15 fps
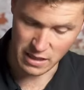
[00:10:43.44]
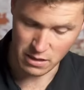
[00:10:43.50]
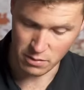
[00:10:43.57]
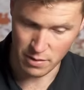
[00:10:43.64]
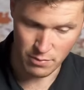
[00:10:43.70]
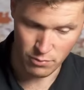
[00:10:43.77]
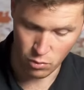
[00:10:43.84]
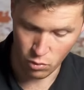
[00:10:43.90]
a little
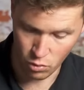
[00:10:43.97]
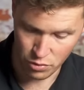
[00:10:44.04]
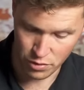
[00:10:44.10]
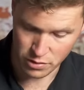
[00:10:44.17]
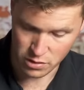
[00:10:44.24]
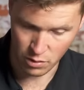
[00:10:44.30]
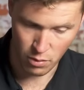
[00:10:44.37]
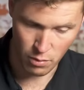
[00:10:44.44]
bit more
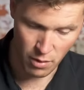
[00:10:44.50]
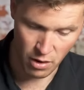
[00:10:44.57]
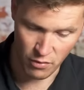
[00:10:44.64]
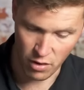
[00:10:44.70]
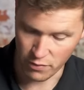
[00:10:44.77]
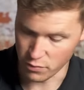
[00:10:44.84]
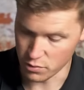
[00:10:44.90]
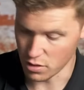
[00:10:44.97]
than some of my
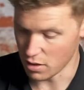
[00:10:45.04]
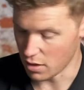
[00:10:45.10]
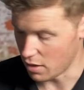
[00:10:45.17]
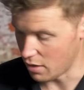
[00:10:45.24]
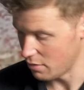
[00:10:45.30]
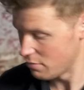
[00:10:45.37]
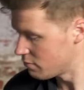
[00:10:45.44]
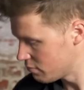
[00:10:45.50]
rifles that
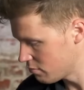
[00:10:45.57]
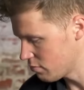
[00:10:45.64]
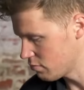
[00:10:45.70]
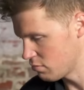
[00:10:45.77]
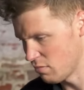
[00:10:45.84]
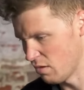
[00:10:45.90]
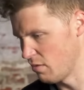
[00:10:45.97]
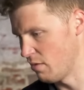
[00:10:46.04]
are,
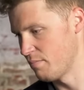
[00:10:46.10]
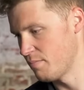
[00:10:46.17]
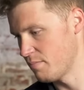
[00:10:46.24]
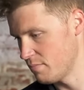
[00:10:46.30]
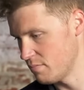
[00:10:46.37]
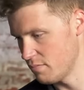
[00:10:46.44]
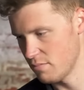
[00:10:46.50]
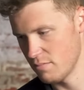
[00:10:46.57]
well,
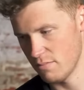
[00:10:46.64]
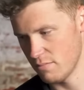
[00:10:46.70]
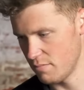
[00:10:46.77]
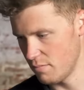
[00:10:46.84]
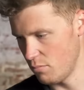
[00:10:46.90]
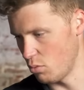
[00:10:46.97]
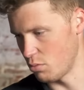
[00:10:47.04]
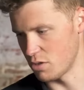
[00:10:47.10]
they're
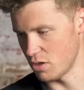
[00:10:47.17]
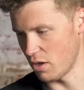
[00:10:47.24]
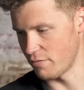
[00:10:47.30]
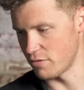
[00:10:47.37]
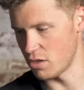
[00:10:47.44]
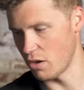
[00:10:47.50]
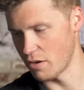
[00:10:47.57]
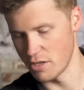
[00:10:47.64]
more designed
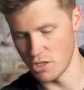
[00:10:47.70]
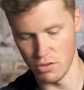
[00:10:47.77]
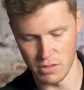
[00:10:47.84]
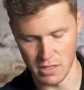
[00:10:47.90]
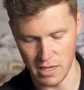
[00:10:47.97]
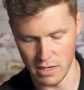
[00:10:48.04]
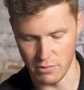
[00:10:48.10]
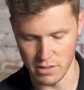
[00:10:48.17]
for target
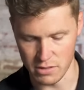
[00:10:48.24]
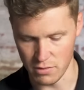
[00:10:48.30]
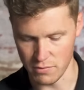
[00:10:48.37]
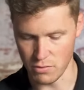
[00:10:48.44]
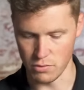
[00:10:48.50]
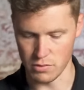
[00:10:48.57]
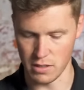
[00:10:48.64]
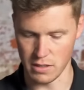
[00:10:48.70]
shooting anyway, so of
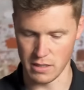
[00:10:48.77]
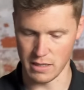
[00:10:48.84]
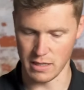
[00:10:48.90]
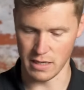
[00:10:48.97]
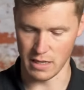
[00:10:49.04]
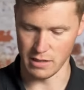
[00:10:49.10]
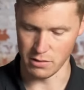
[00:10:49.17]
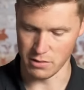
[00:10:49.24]
course they're going to
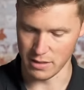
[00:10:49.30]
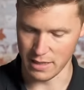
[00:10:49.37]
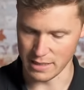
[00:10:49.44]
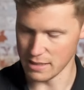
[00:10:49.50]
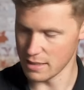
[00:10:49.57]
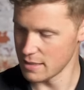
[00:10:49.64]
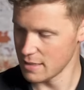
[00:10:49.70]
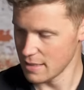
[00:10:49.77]
kick a little
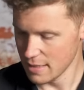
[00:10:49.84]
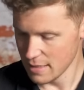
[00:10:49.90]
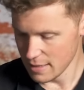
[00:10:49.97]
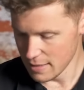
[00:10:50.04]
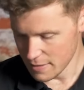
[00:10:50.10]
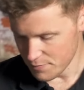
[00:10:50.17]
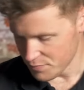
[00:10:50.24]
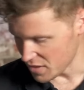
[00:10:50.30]

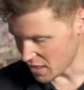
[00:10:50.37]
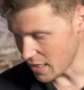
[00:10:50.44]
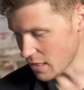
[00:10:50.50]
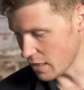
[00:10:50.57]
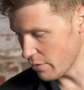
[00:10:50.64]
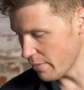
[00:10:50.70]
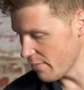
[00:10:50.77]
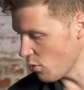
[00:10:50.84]
less. It
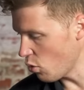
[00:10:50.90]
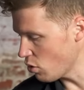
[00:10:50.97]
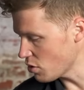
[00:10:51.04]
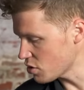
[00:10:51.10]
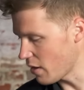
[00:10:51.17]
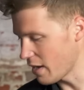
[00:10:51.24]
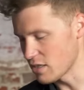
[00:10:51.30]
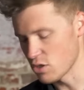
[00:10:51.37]
kicked a little bit more,
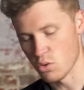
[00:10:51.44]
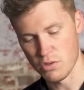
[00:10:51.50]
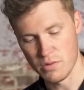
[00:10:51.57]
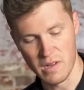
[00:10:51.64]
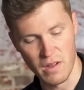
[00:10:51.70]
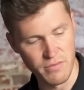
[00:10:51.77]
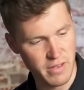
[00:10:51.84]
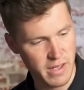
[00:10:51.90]
so I had to sort
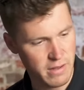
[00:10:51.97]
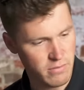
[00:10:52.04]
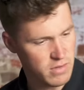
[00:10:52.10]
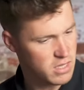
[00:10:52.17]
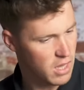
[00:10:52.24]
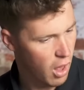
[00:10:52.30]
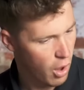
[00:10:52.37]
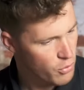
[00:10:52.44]
some gun fit out.
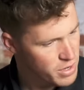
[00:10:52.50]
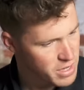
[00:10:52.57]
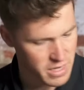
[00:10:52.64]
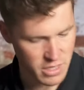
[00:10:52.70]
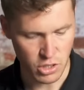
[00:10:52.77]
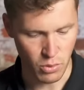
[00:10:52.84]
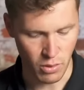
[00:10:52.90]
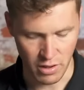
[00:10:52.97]
That's the only
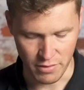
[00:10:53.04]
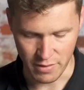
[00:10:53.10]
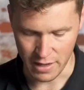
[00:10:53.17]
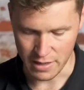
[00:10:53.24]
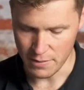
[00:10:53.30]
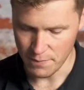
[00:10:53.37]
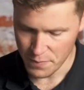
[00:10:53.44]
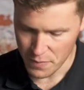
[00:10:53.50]
issue I've
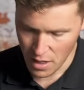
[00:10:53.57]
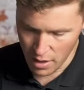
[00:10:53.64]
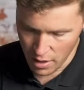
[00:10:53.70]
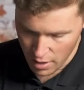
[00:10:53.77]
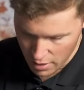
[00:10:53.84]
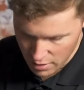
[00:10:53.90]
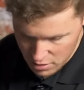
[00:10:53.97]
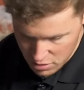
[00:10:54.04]
had.
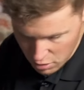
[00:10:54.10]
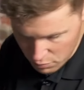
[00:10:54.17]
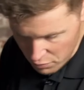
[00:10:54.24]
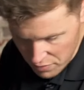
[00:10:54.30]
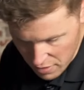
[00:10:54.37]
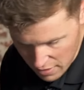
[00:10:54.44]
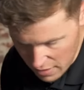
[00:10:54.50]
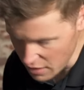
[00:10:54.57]
Some
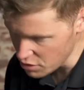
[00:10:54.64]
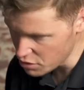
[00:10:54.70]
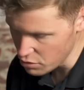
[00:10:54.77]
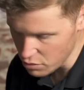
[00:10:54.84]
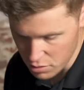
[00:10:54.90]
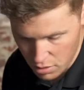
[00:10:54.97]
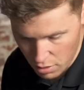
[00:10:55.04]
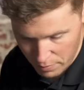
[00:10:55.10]
of the
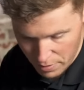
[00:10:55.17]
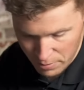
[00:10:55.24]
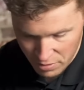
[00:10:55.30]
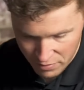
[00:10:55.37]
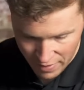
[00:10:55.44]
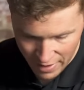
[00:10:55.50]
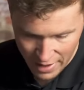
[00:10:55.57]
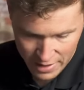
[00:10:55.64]
issues that people
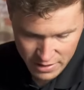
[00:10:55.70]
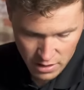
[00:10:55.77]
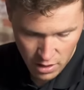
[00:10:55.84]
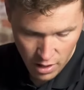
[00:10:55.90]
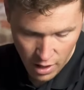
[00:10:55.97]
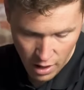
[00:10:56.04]
have had,